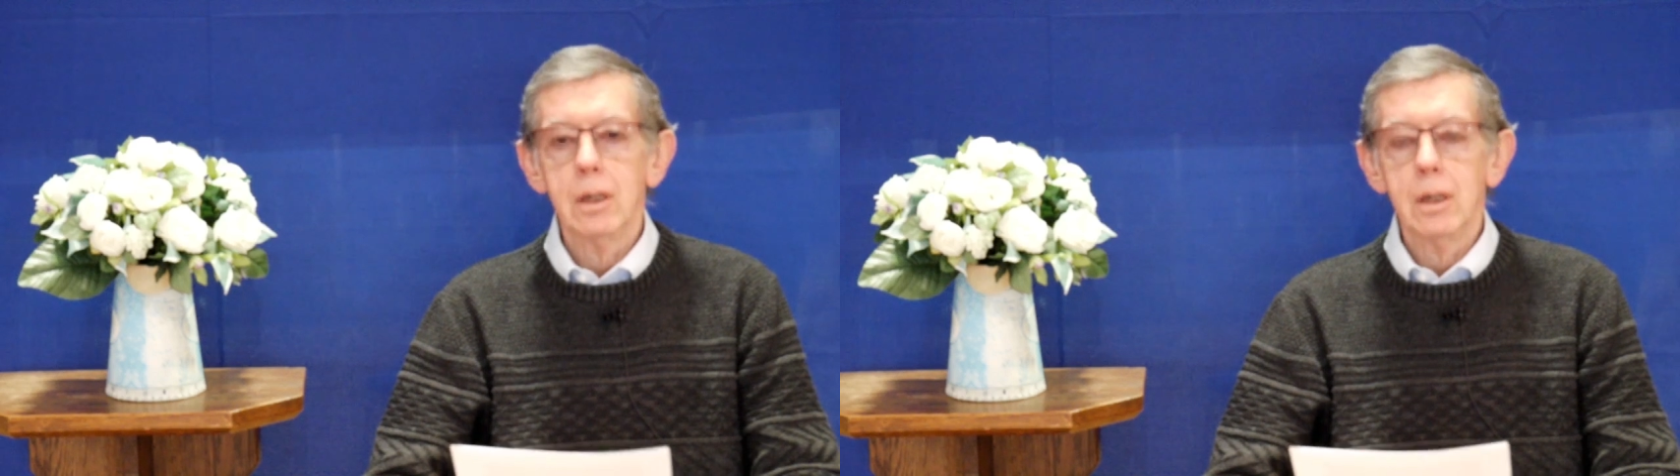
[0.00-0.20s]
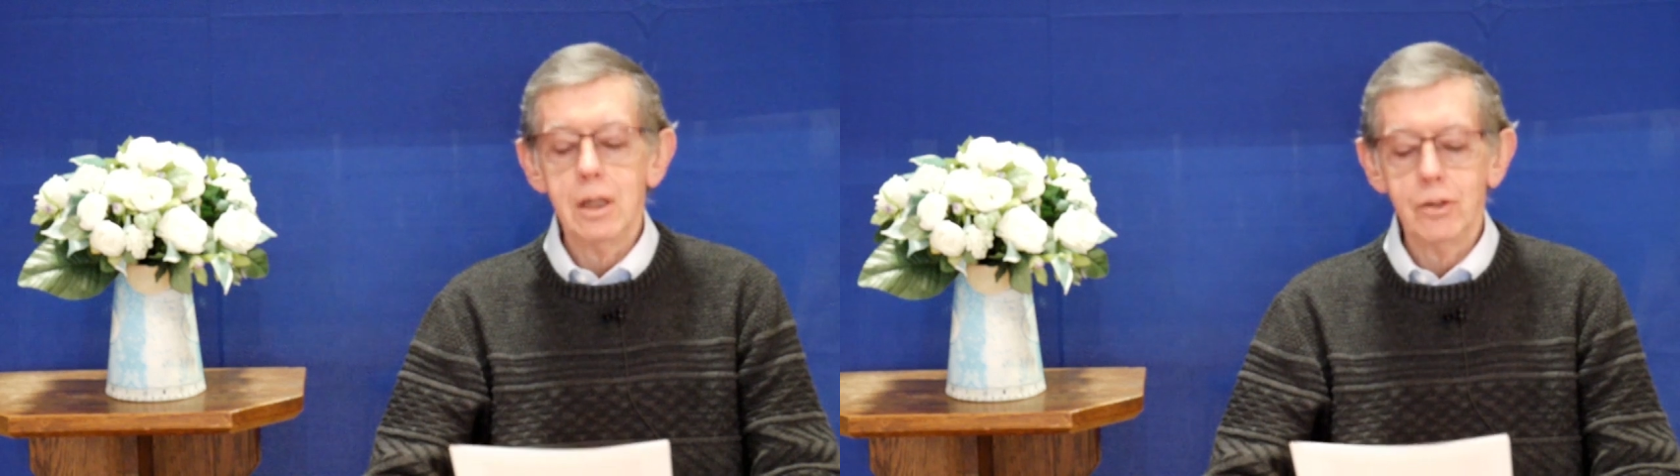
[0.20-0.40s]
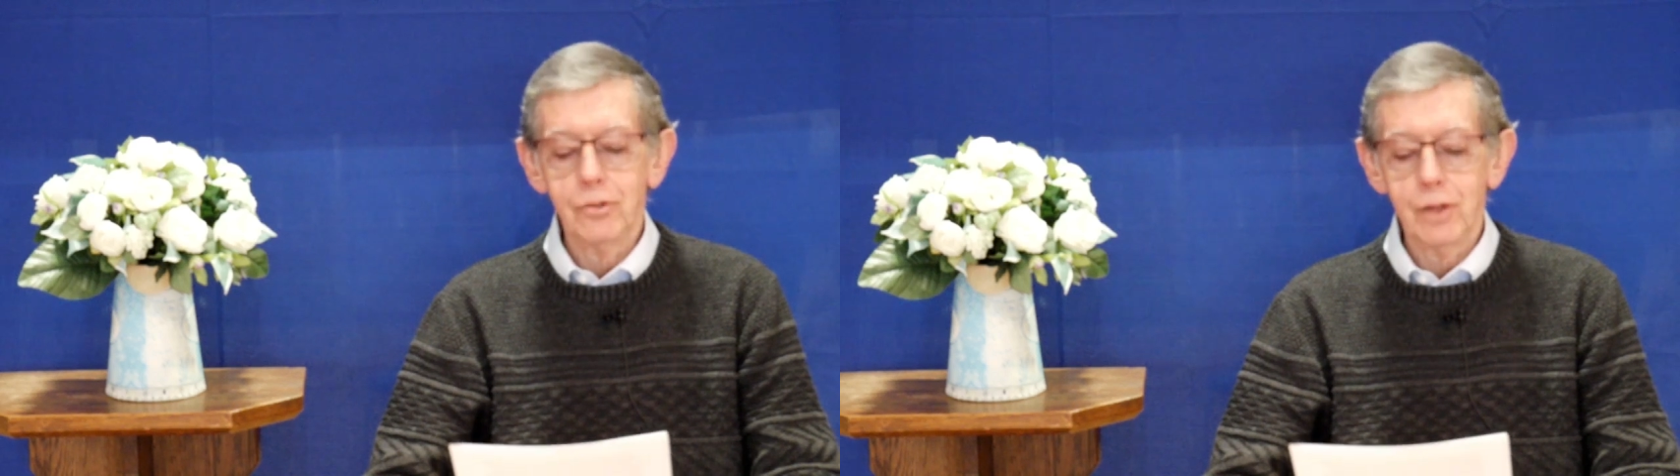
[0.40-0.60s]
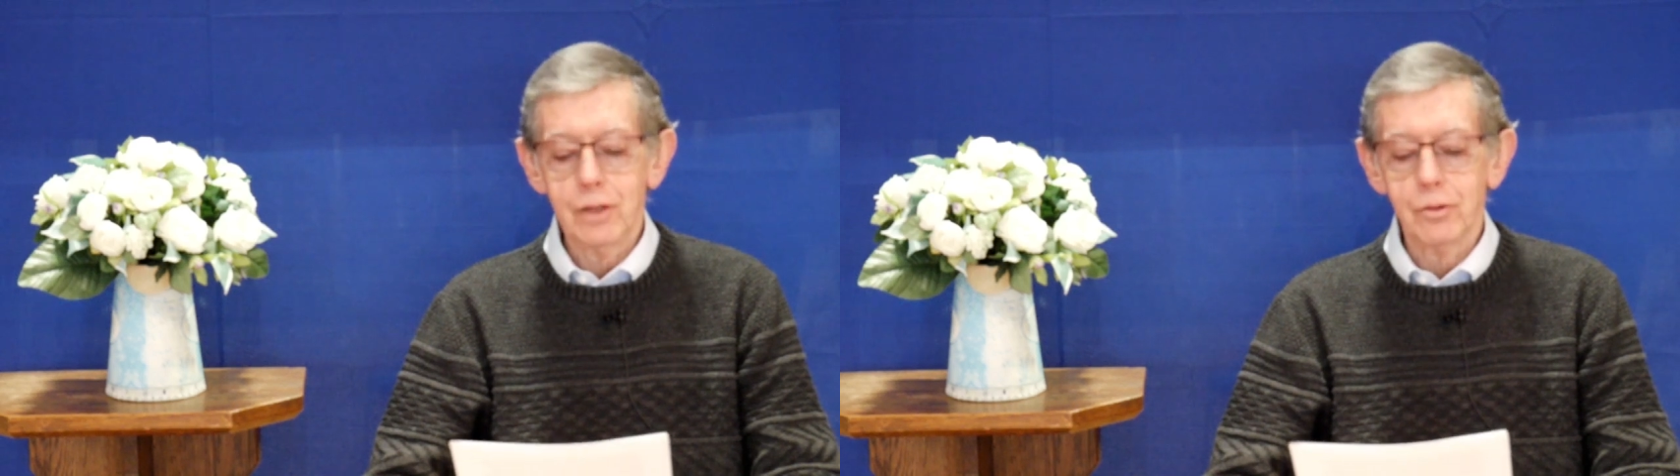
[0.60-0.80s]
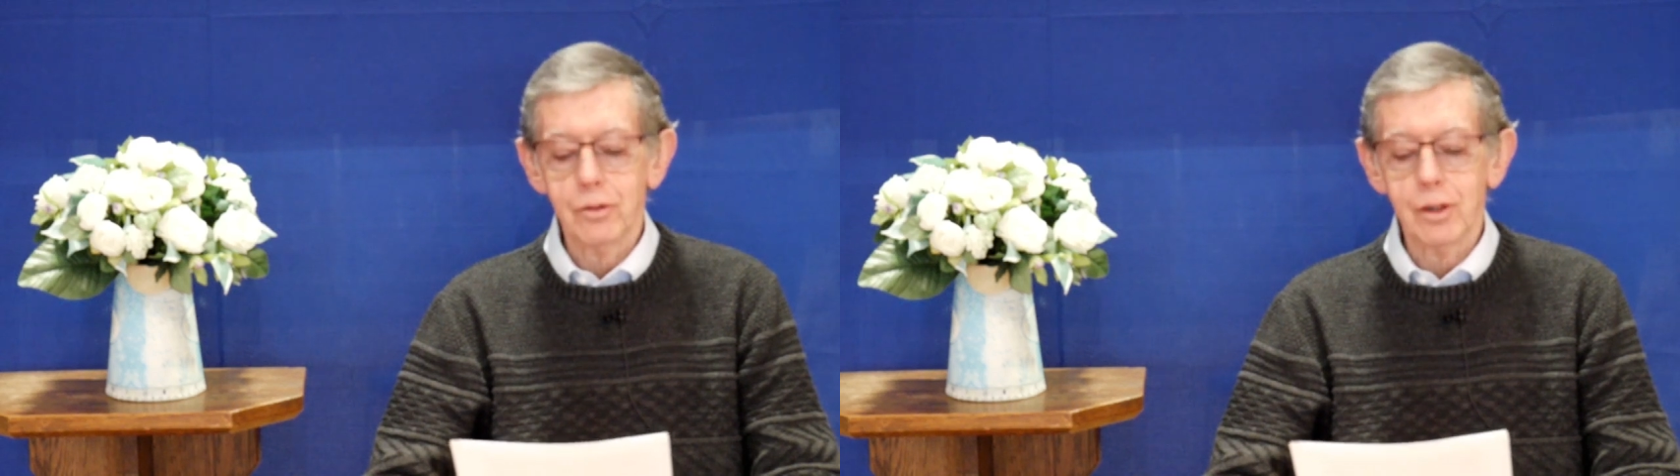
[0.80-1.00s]
He said
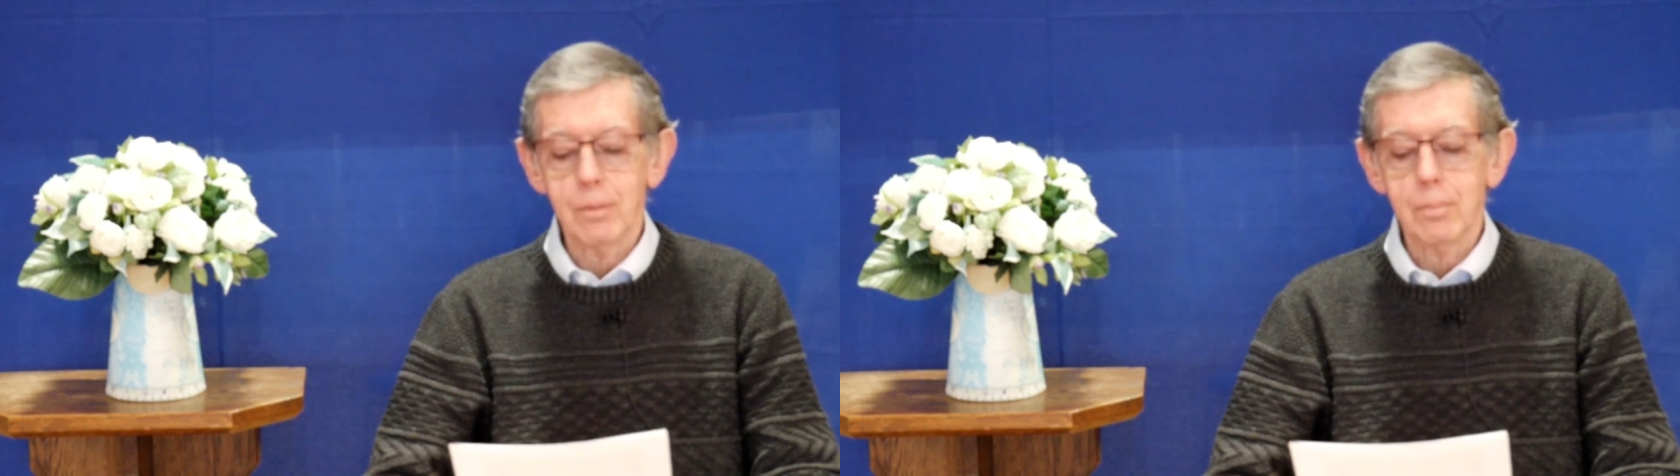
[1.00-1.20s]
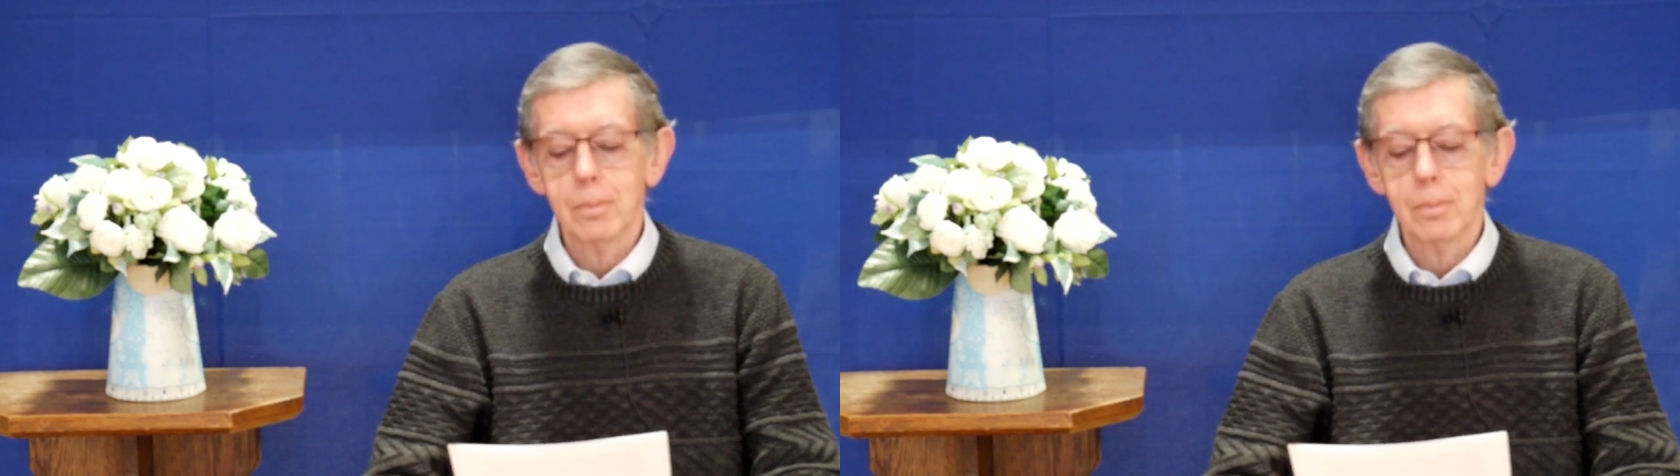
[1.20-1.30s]
to them,